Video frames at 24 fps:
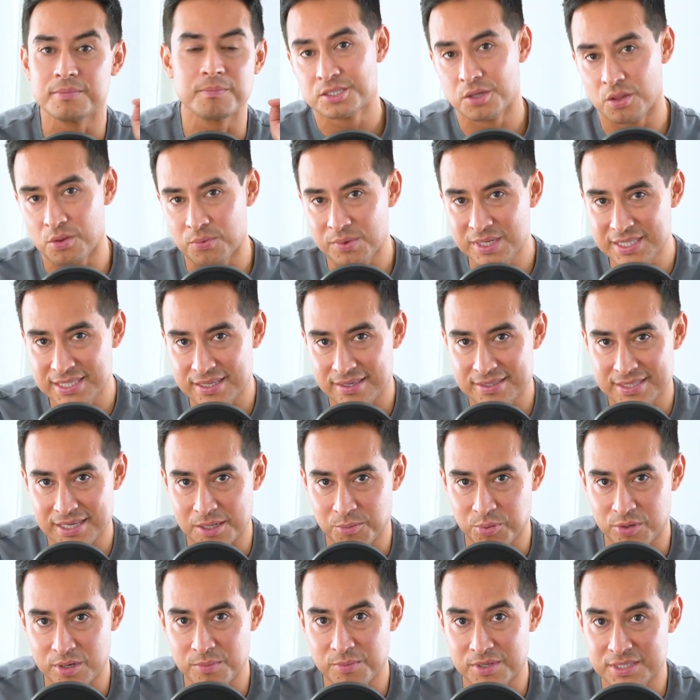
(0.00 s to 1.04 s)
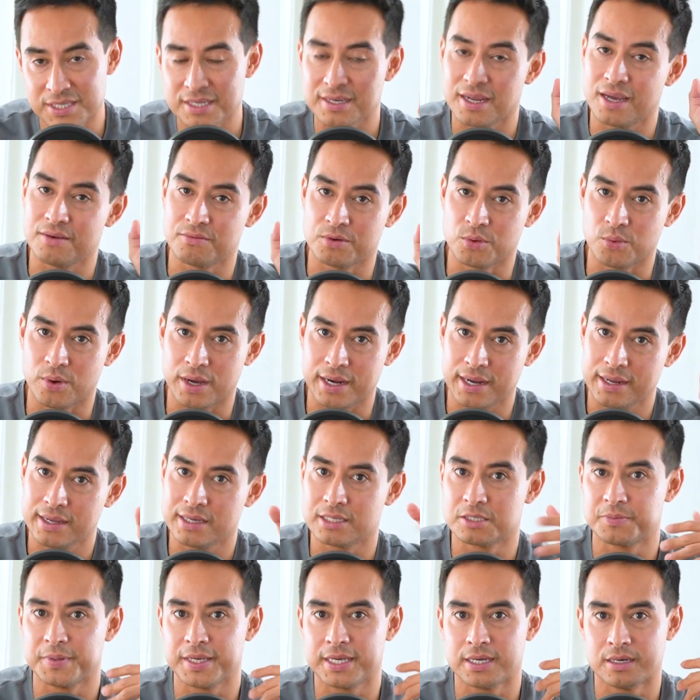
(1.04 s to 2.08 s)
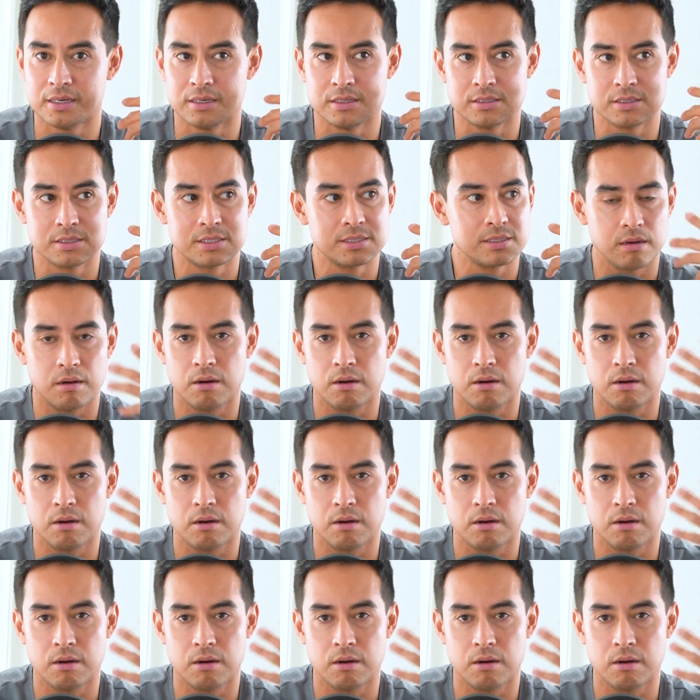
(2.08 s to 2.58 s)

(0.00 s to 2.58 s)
So the reason I say pretty much at every wedding is because